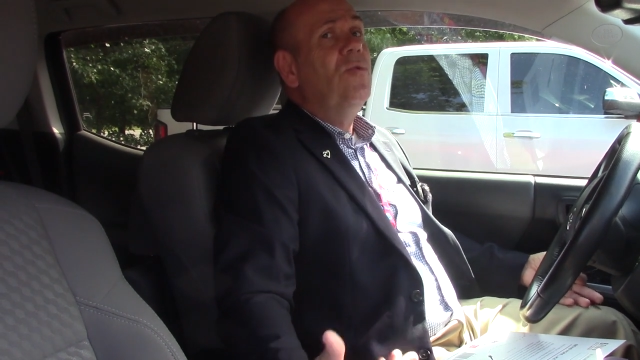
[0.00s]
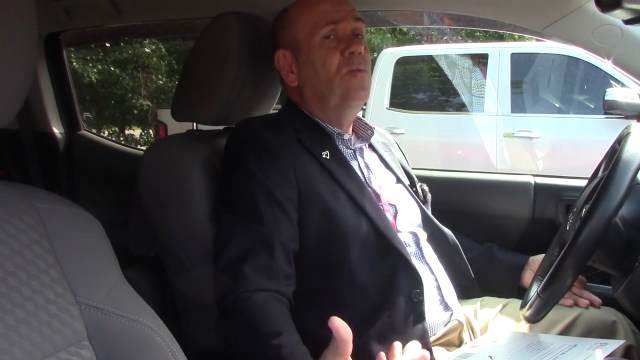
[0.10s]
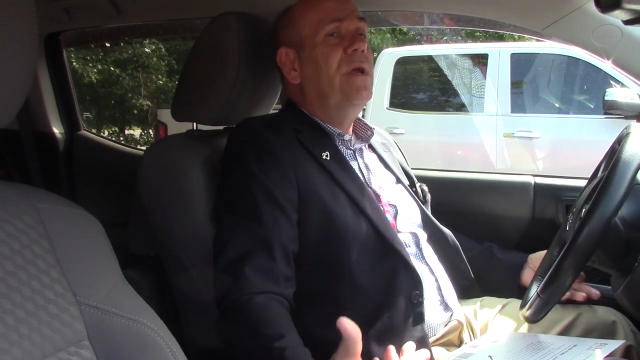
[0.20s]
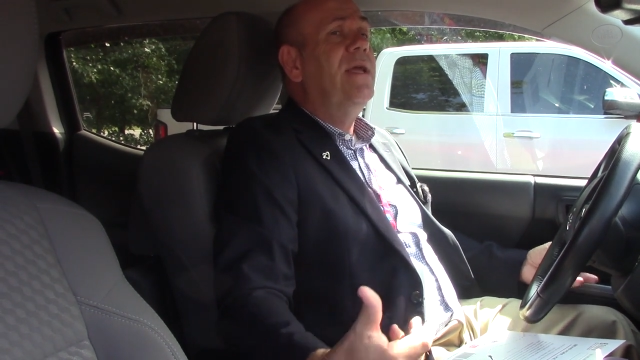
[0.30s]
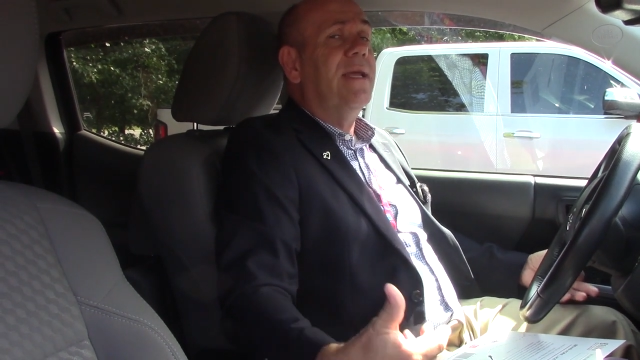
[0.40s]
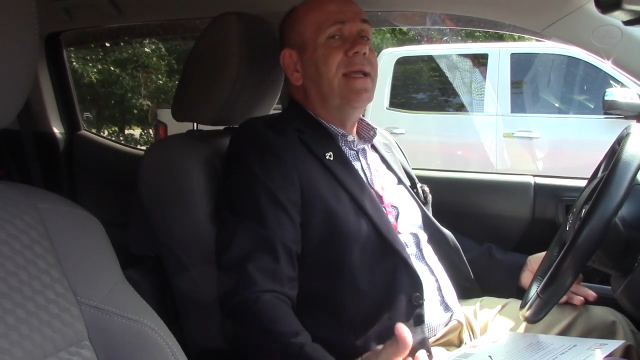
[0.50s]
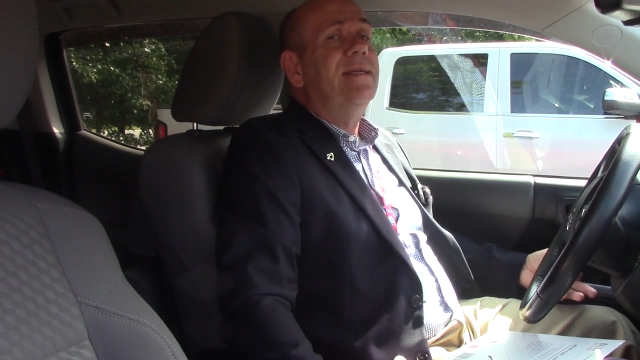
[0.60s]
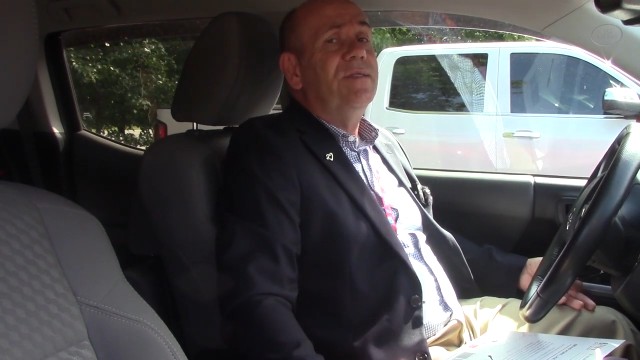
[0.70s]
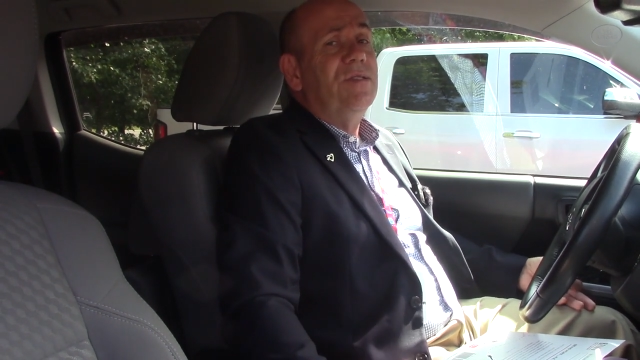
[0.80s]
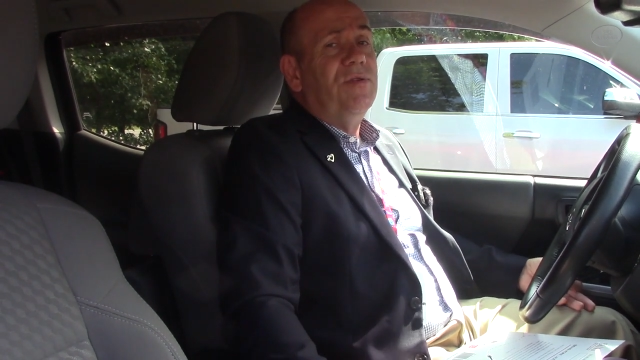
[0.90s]
We can get
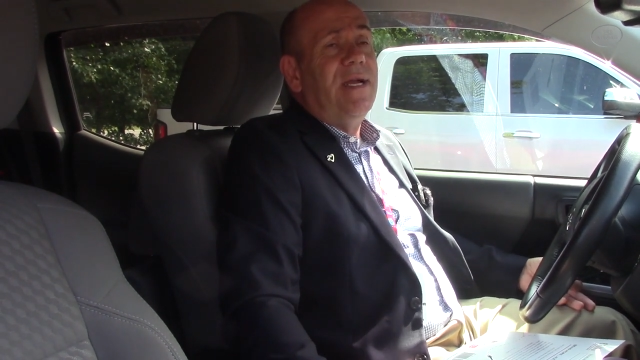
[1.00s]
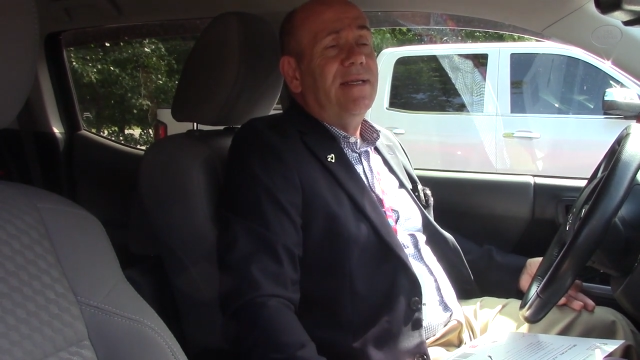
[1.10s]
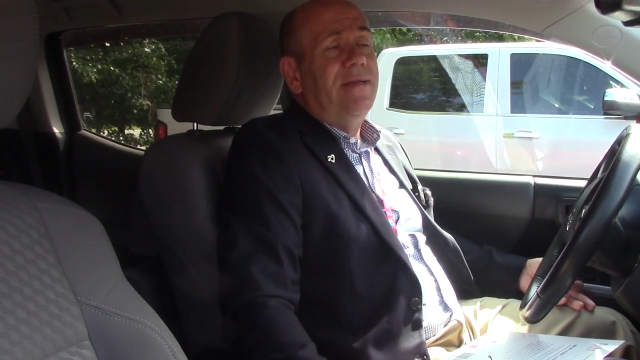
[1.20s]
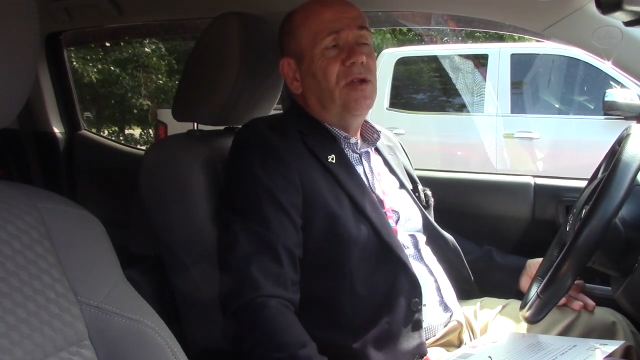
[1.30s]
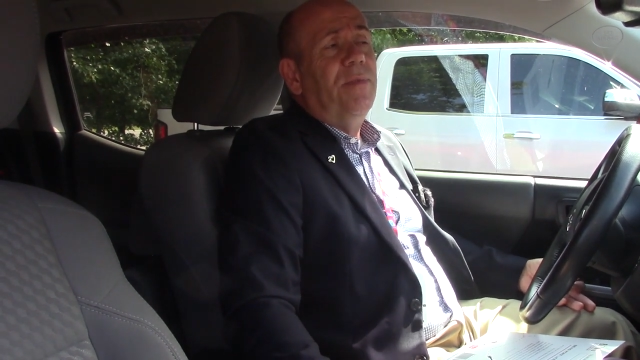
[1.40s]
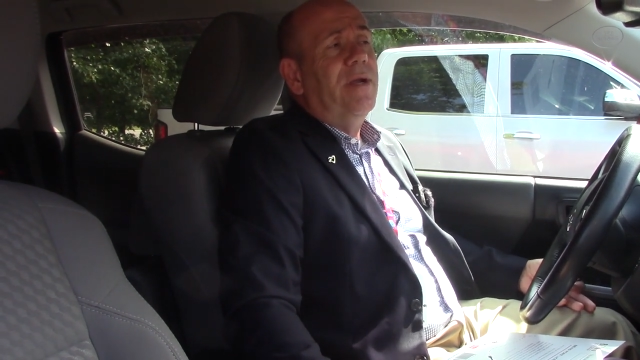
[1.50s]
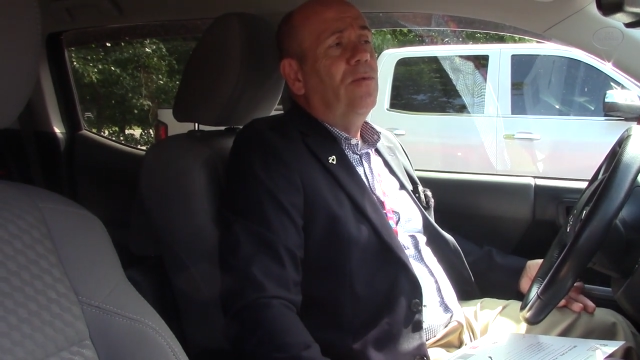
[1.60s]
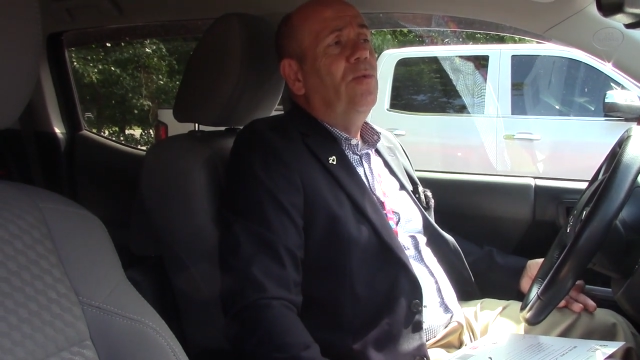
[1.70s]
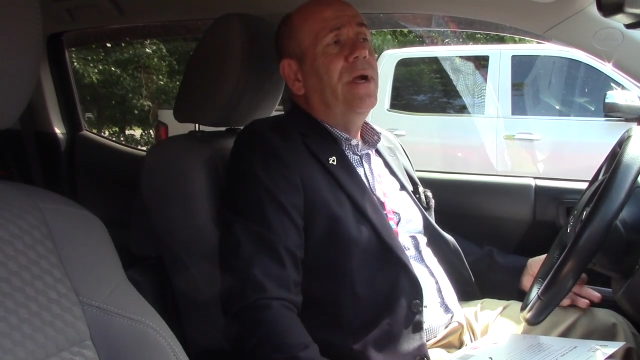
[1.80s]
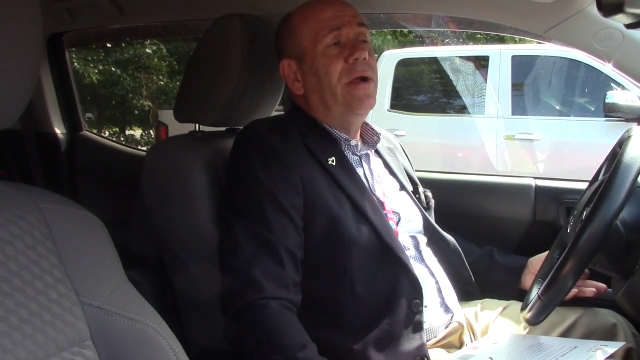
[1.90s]
distracted no matter
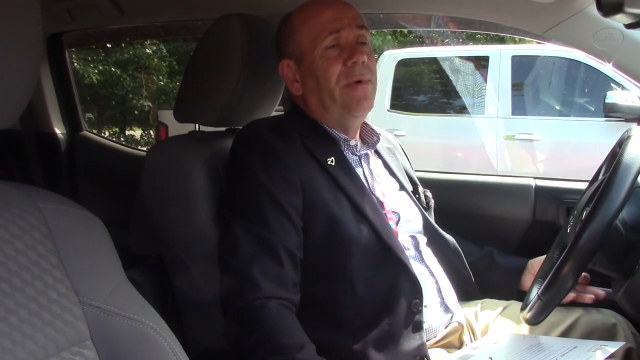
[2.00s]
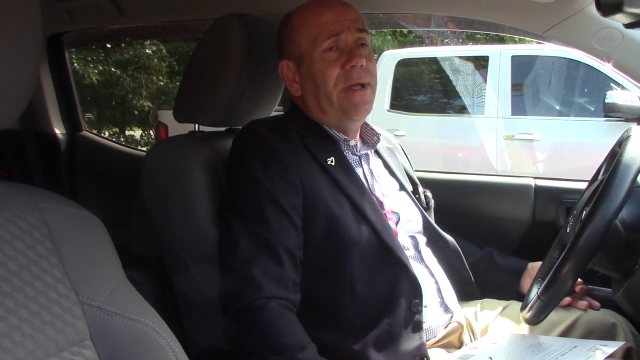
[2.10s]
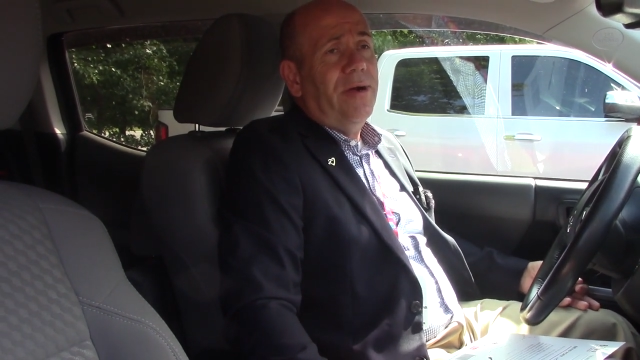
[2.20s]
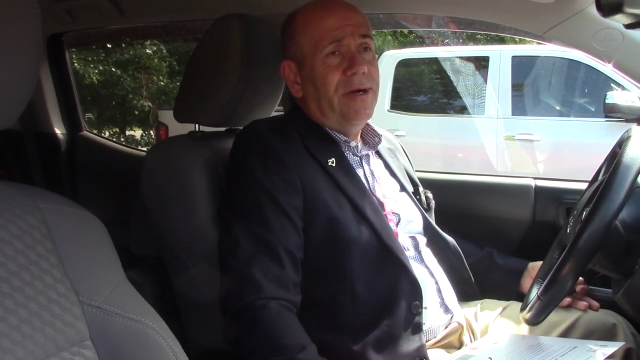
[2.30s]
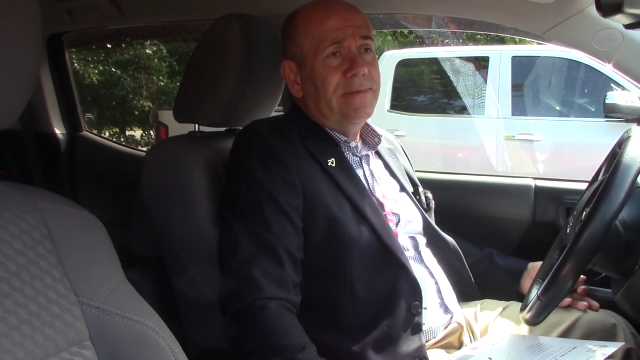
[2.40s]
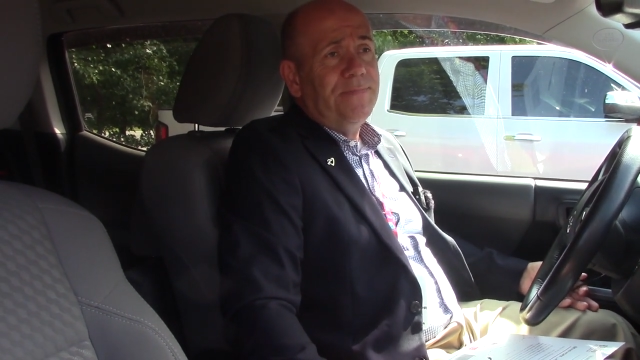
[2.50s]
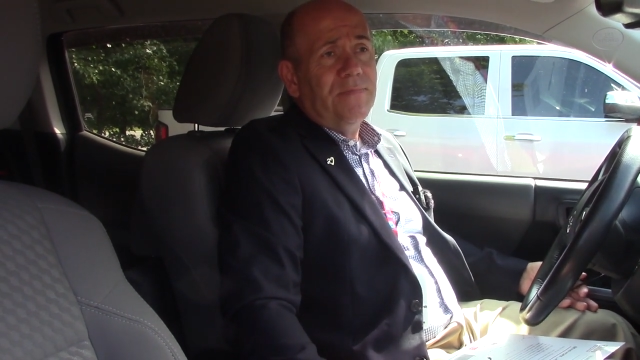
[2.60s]
where we are,